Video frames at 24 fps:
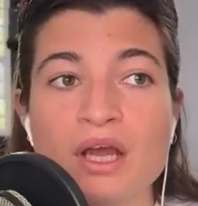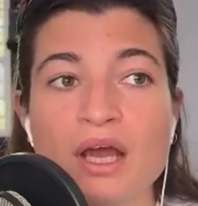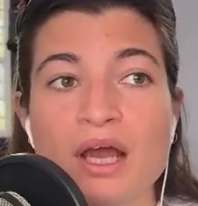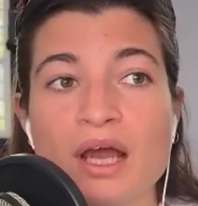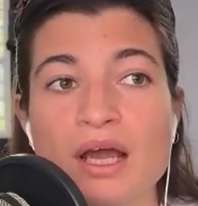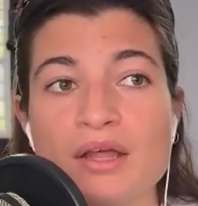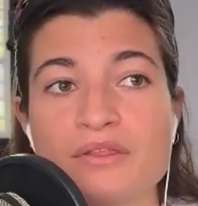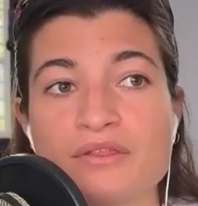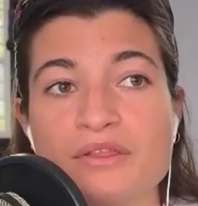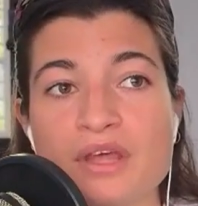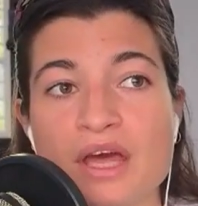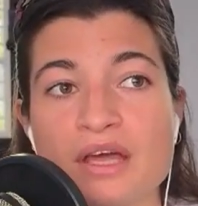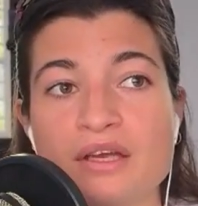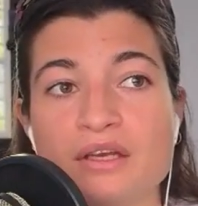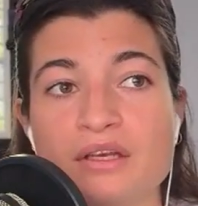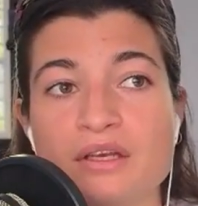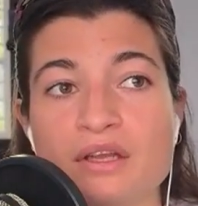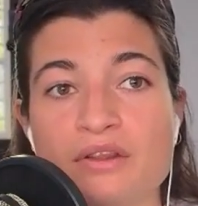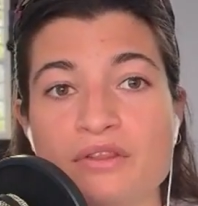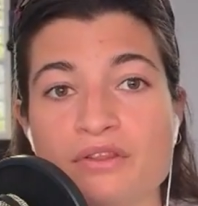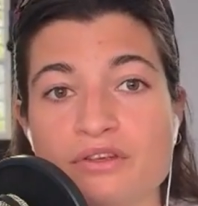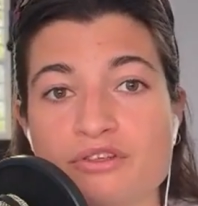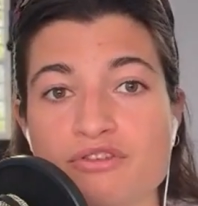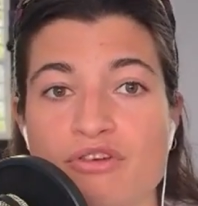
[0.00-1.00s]
And
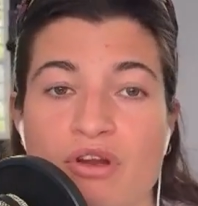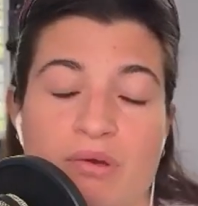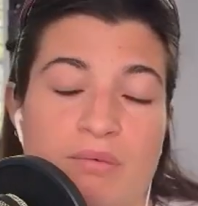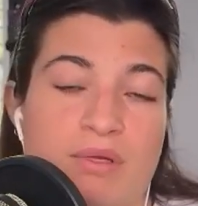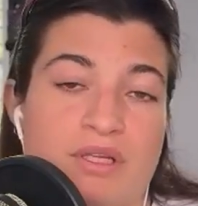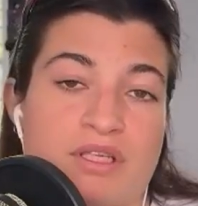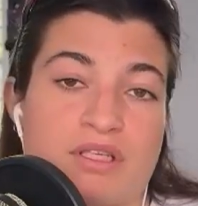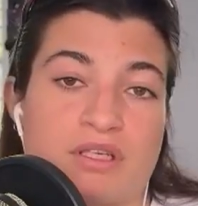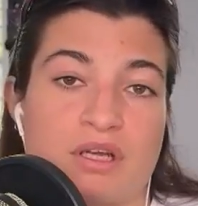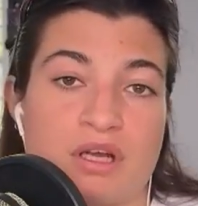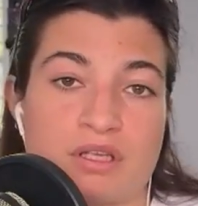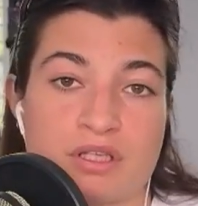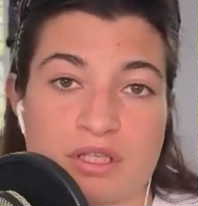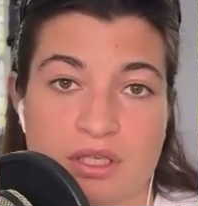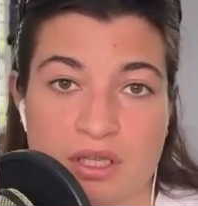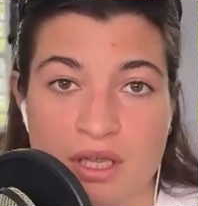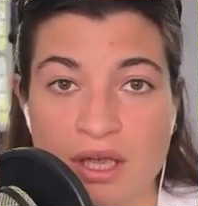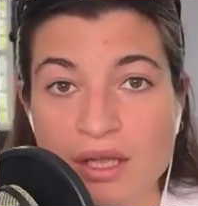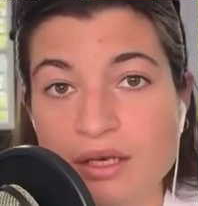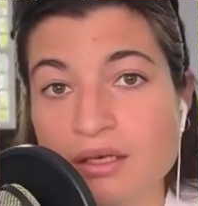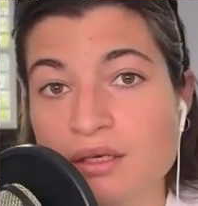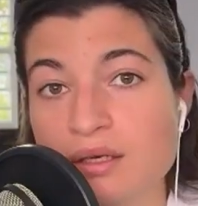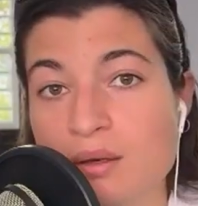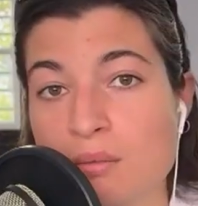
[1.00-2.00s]
then the treadmill starts
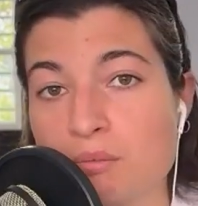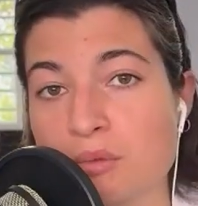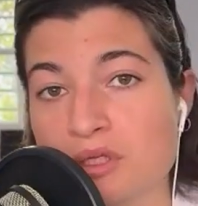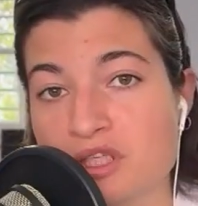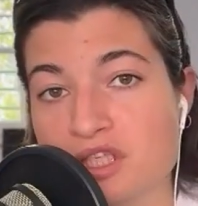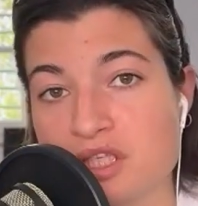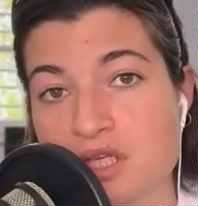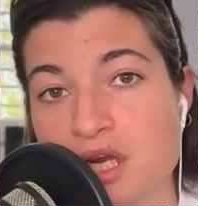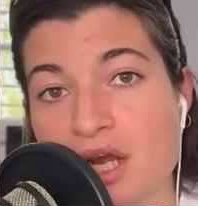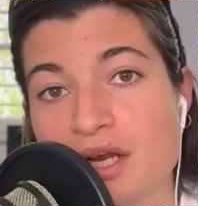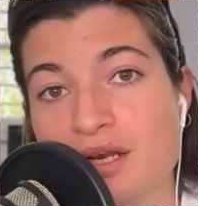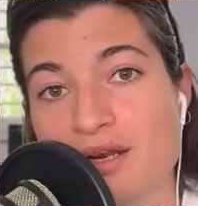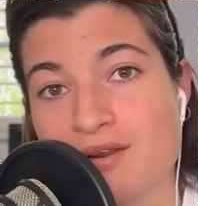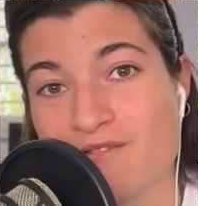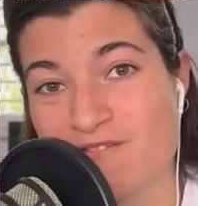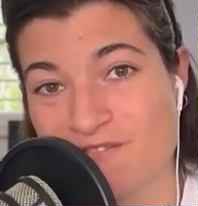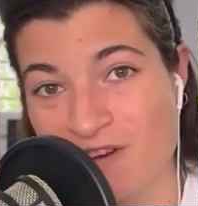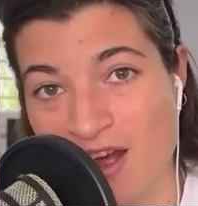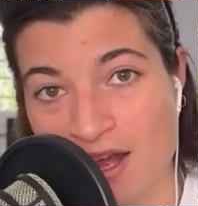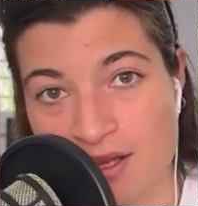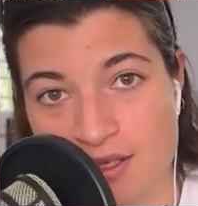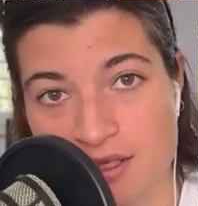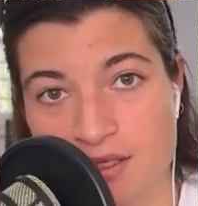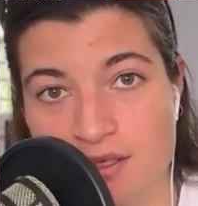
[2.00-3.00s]
again, but slightly
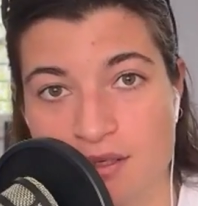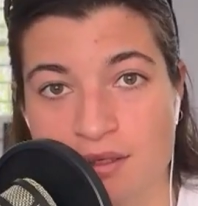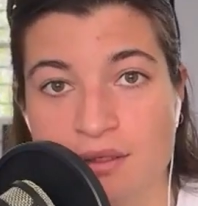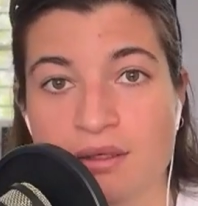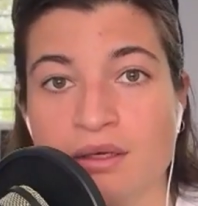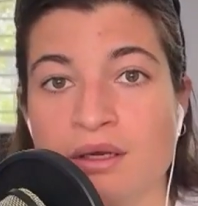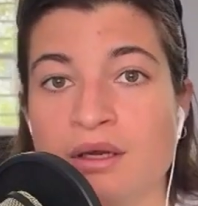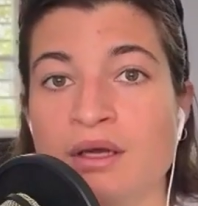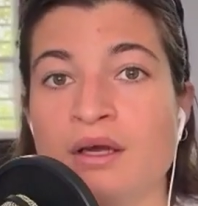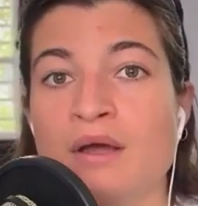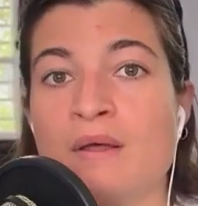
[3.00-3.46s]
faster.